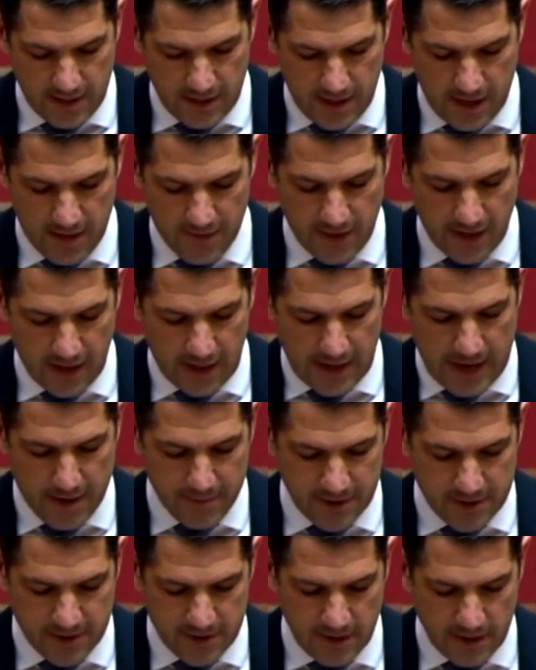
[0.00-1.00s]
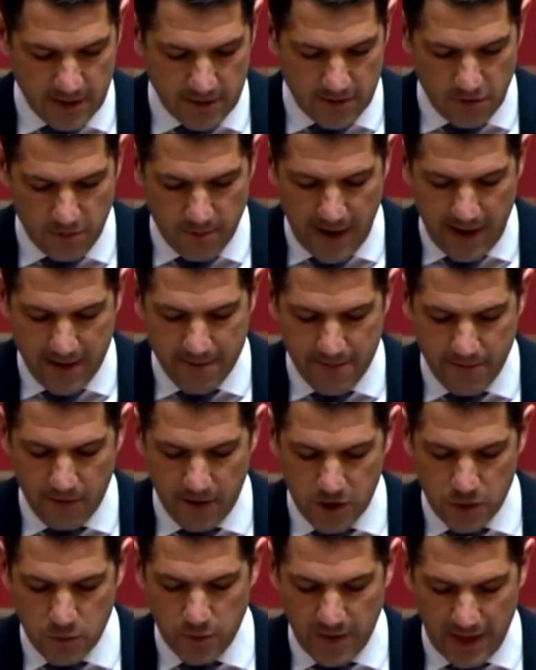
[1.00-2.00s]
And the alarmists need to remain
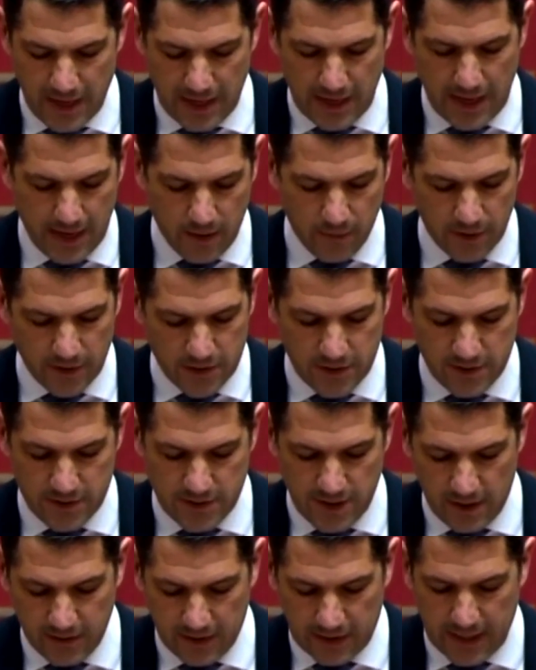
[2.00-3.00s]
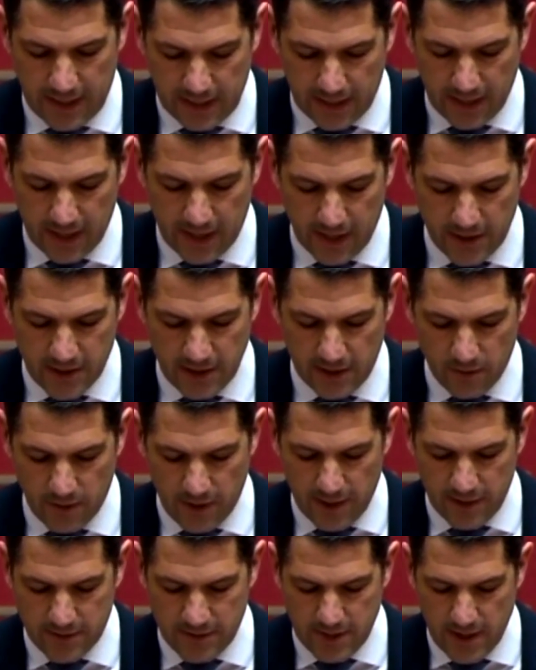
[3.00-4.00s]
fresh with their language to stay on the cutting edge.
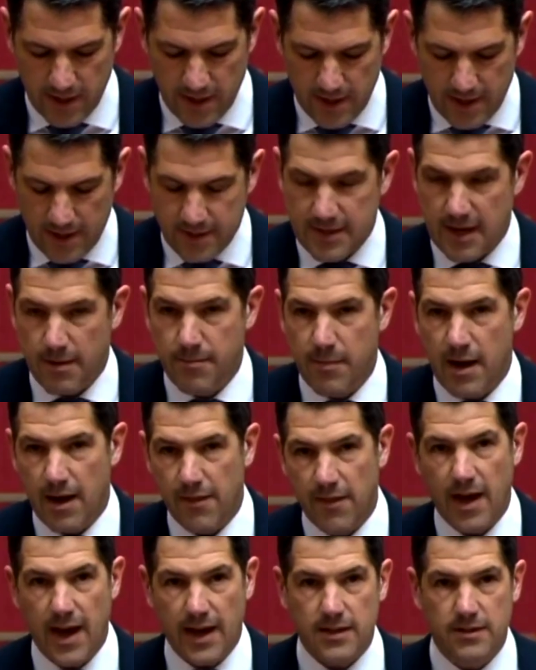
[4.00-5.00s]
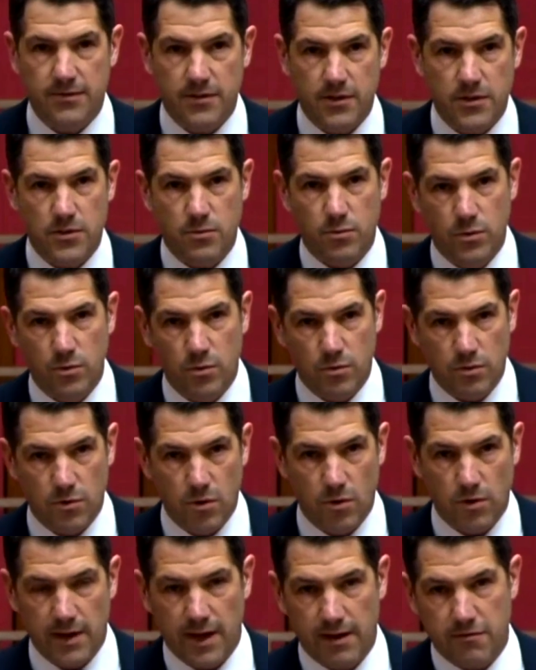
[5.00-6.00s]
Otherwise, some other activists will
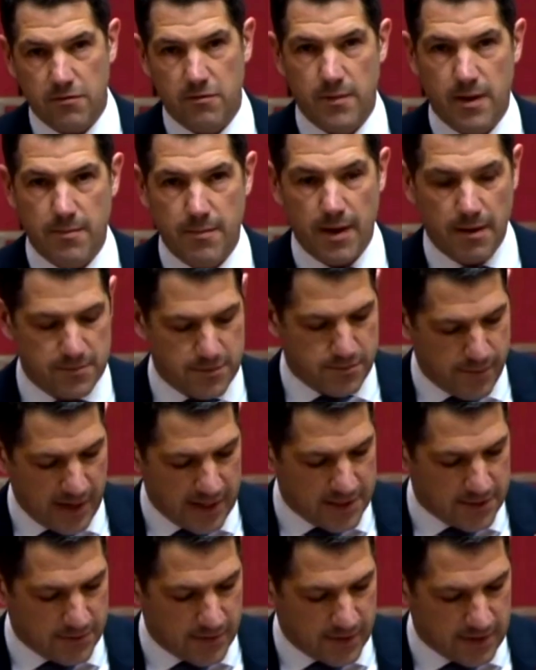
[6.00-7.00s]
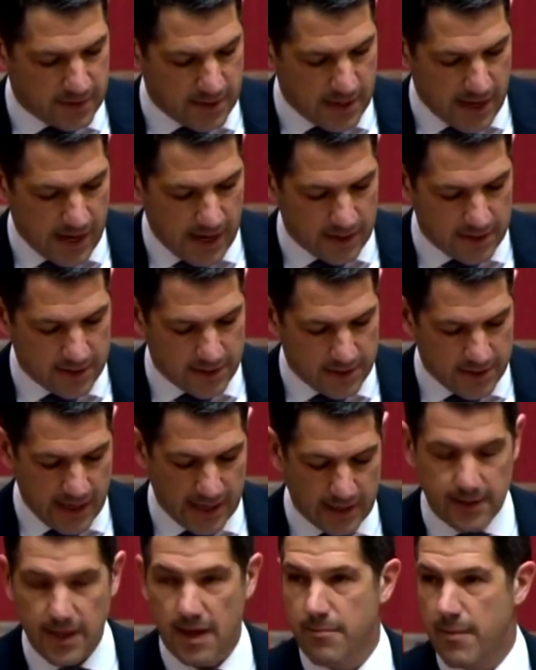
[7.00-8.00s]
crawl out from their mum's basement and
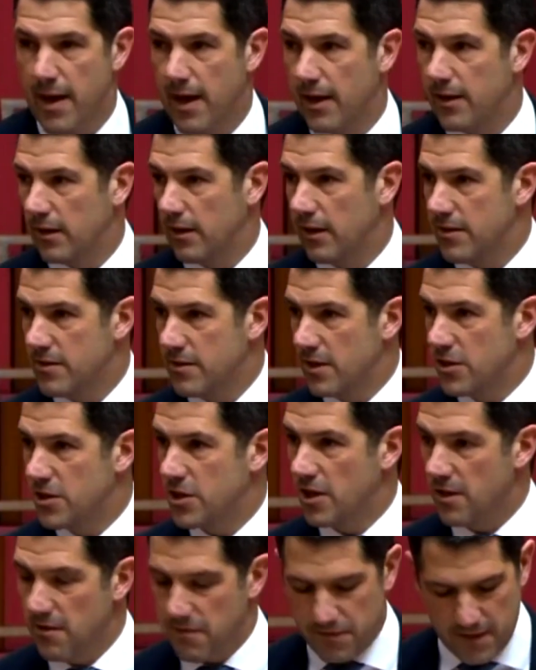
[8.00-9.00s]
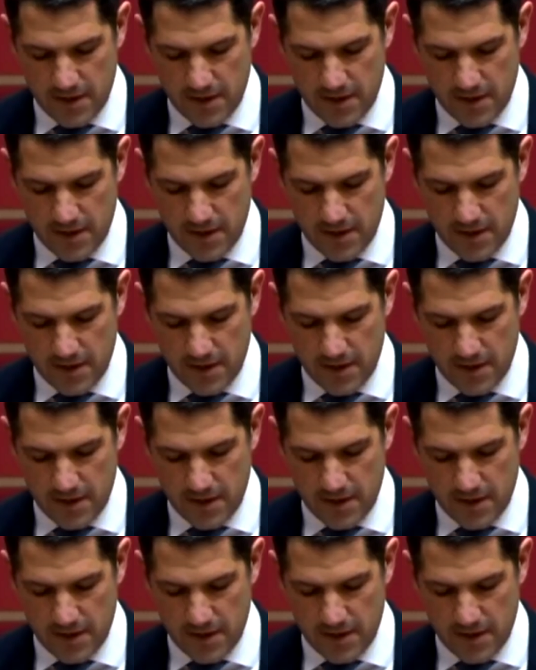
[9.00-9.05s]
take their mantle as the chief